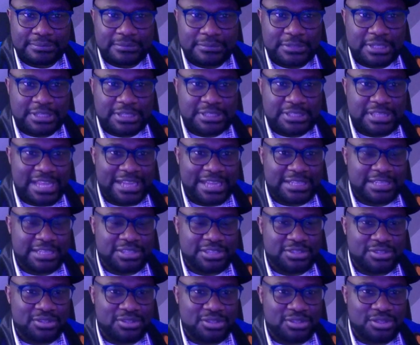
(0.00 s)
dislike like
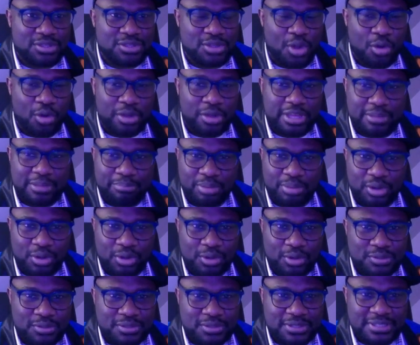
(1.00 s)
this donkey
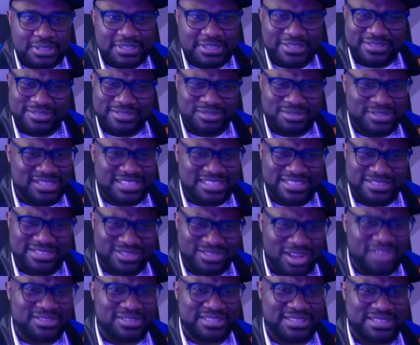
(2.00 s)
balls. This is, this is
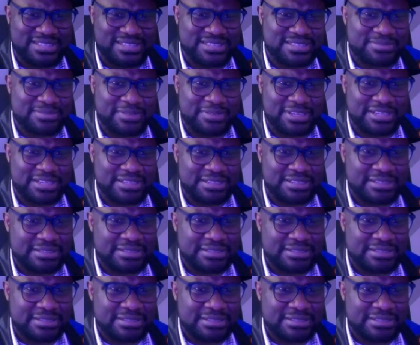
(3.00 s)
nonsense, man.